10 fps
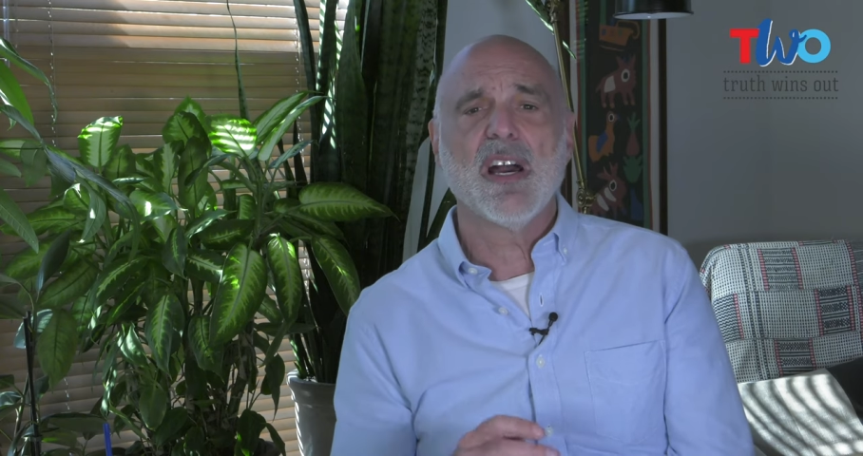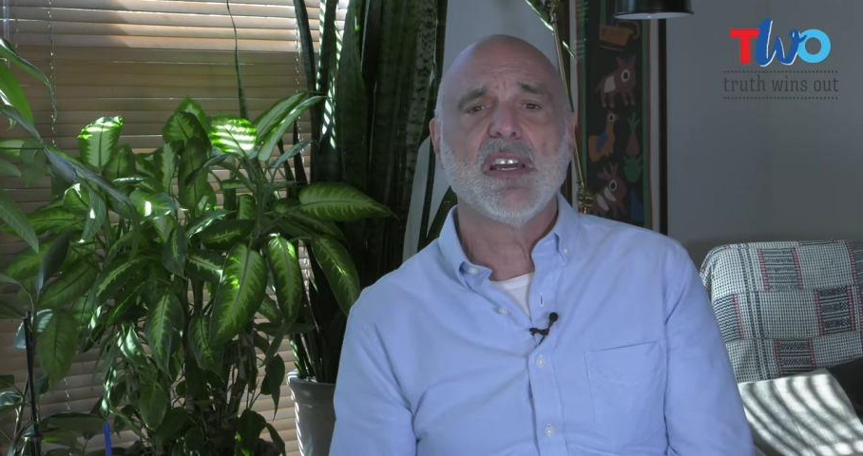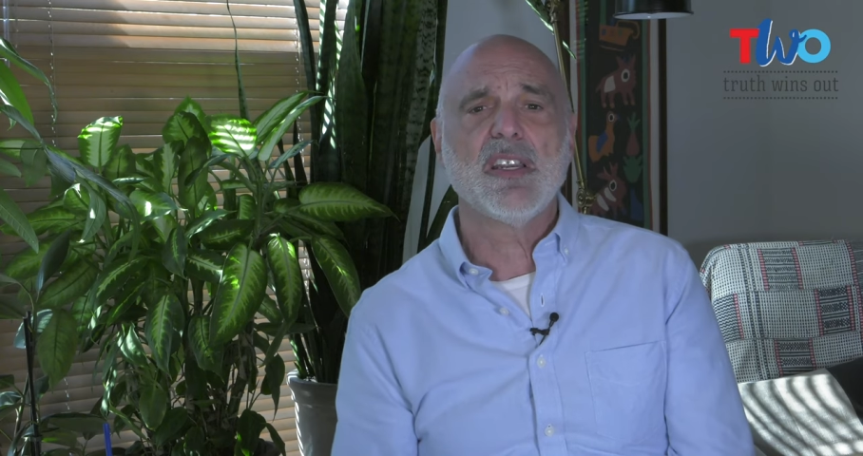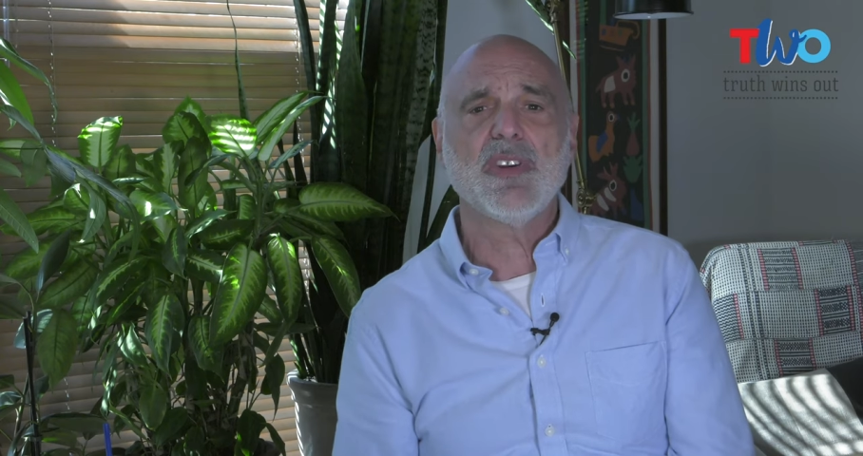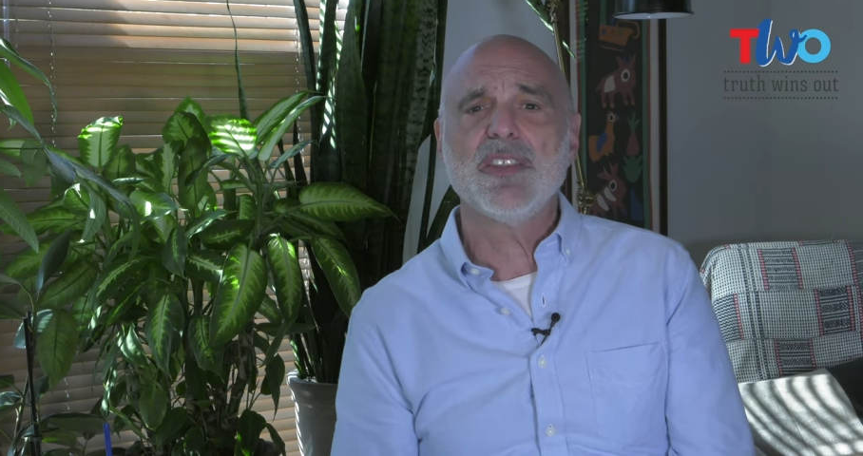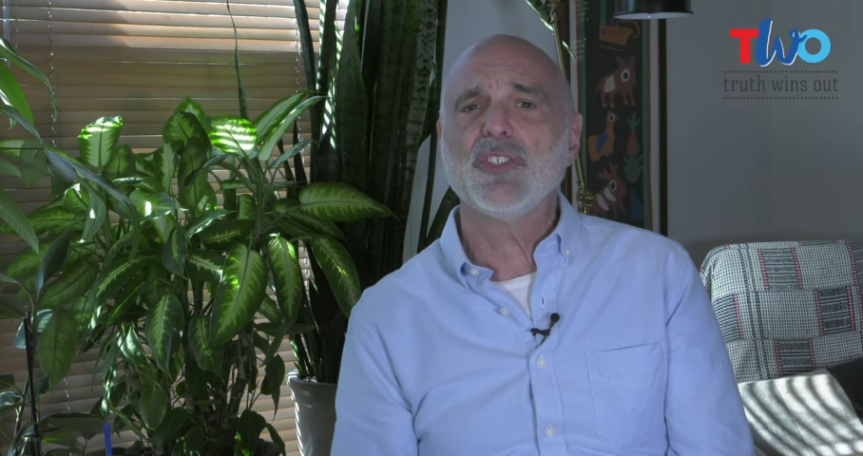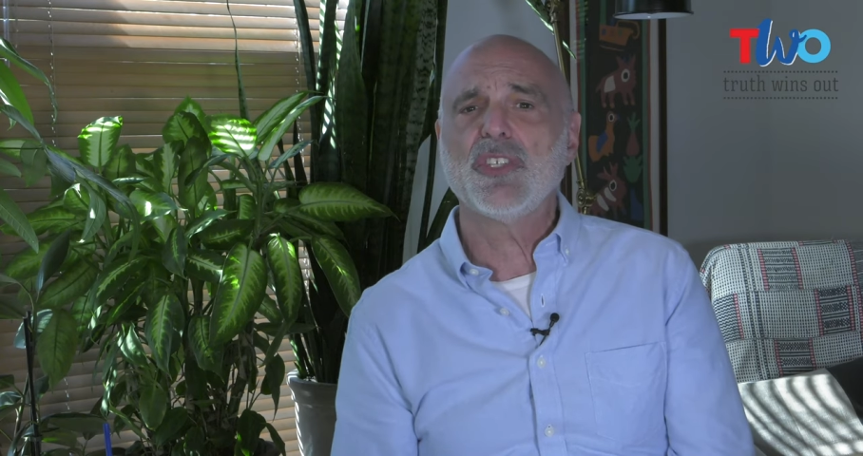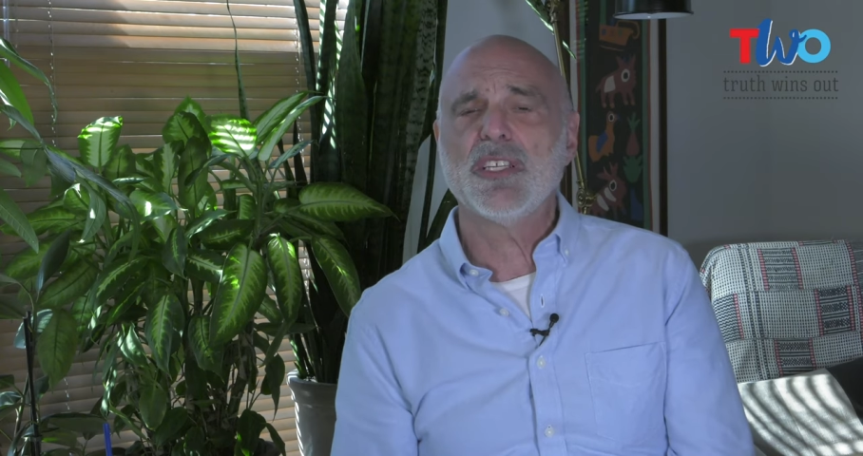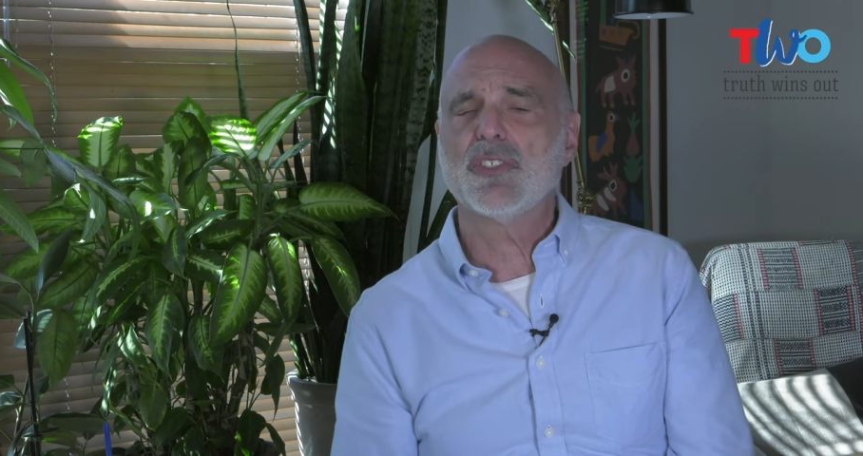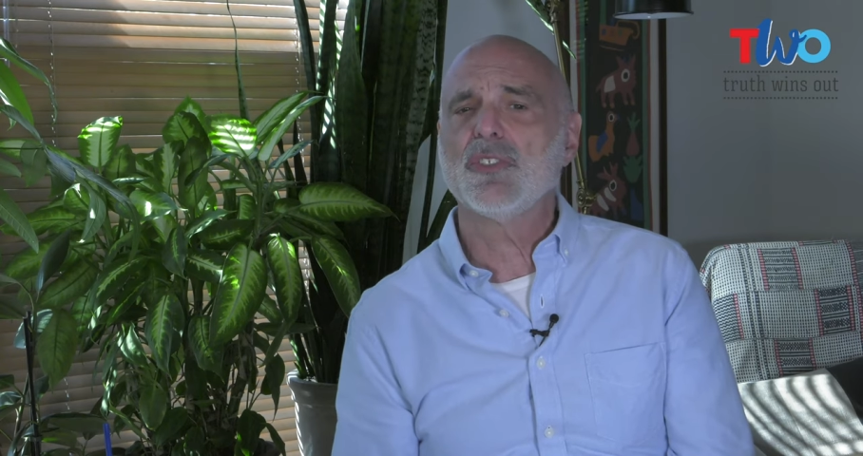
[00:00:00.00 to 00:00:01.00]
I never had the
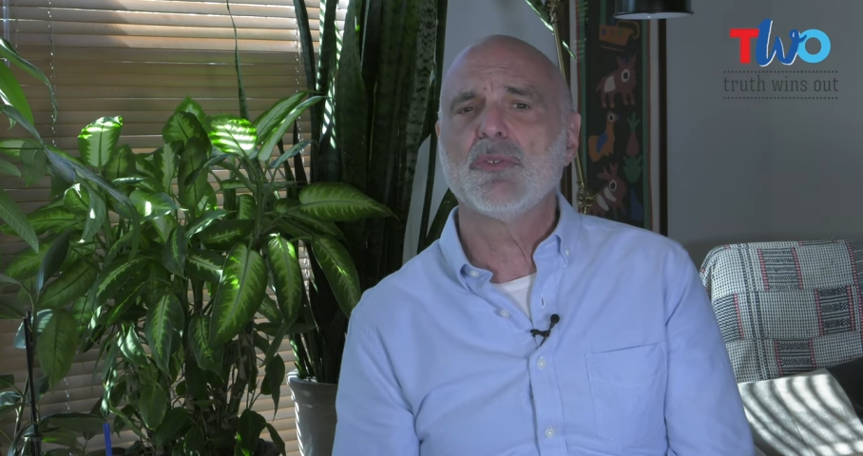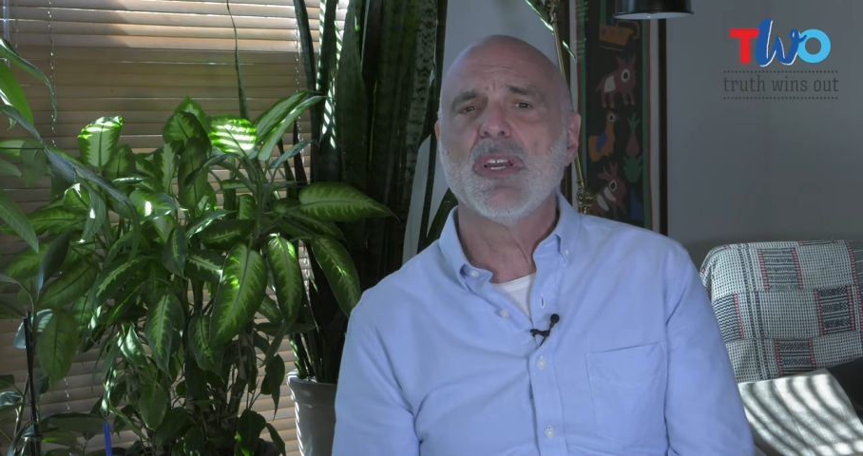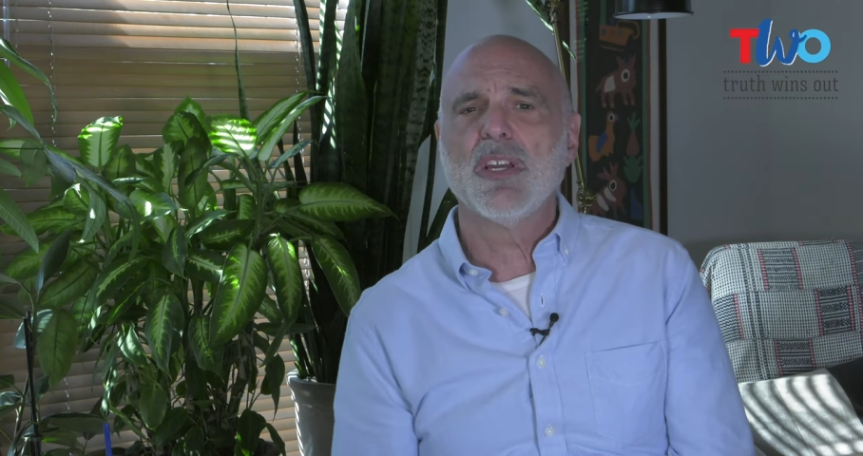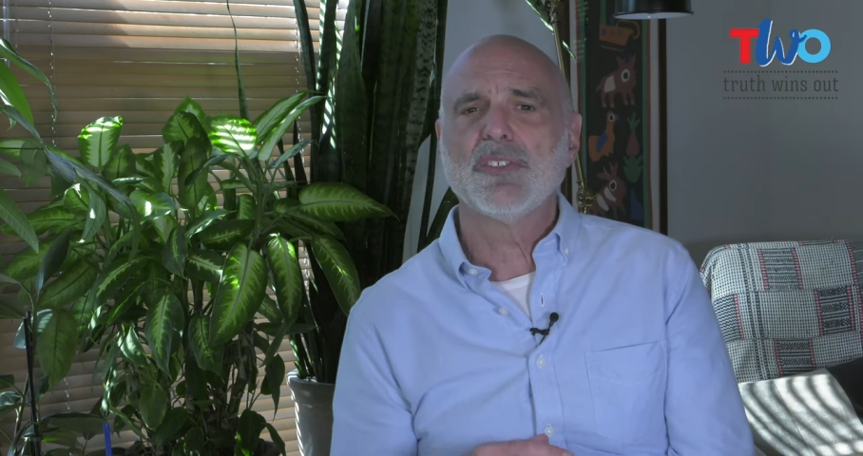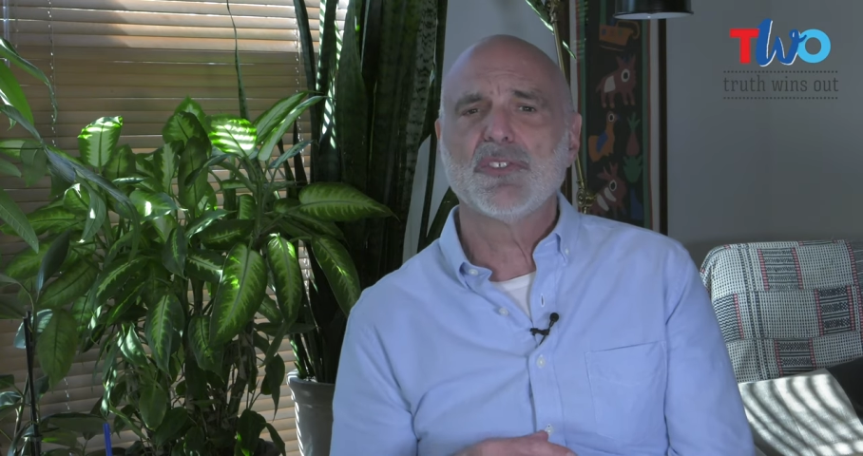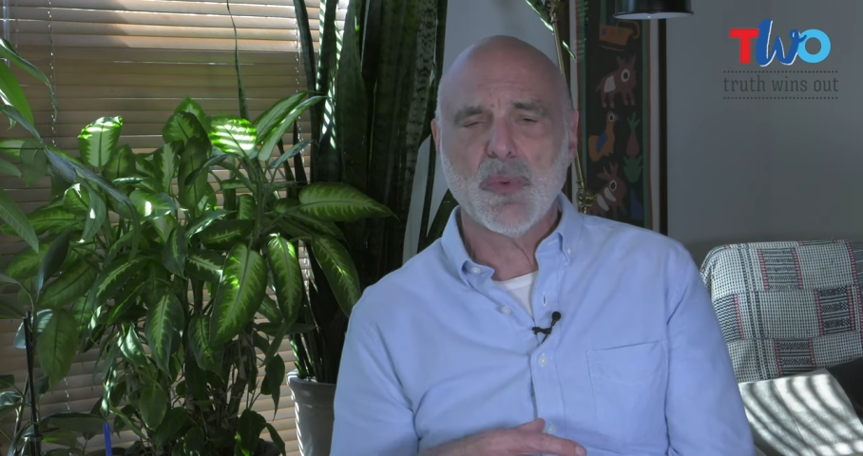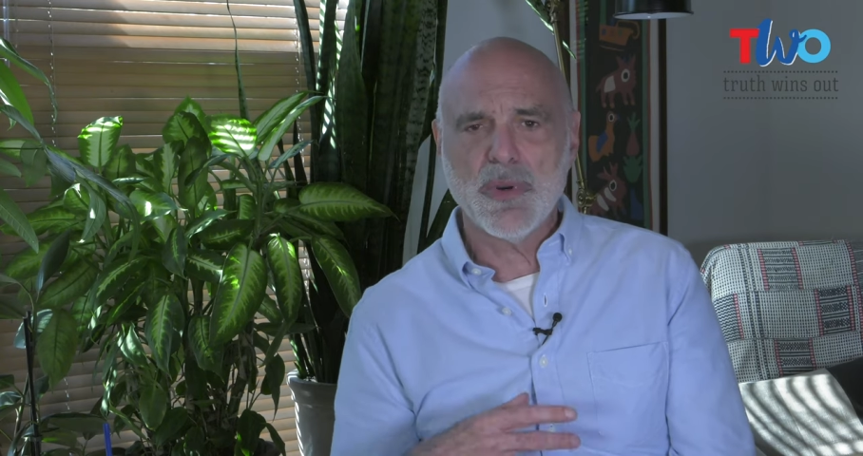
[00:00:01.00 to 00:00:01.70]
chance to do so